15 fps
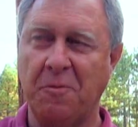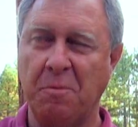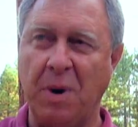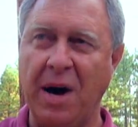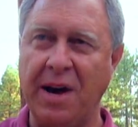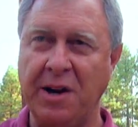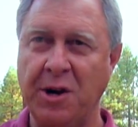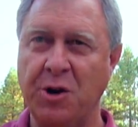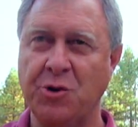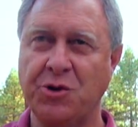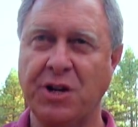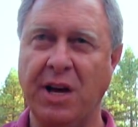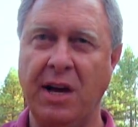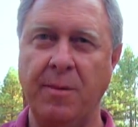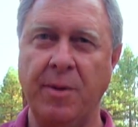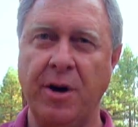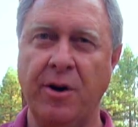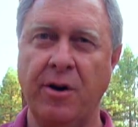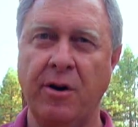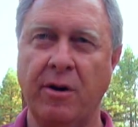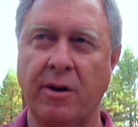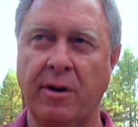pioneers came
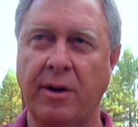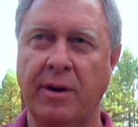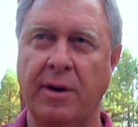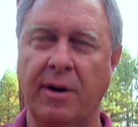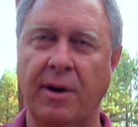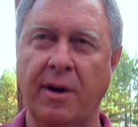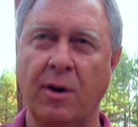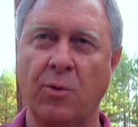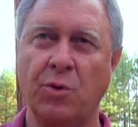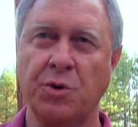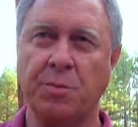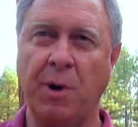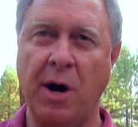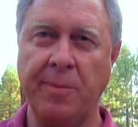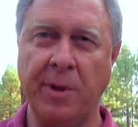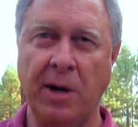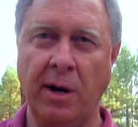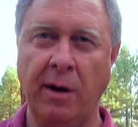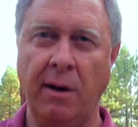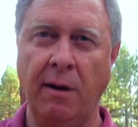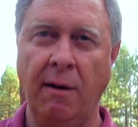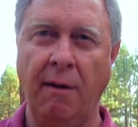here and it was
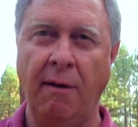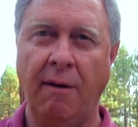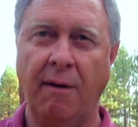populated.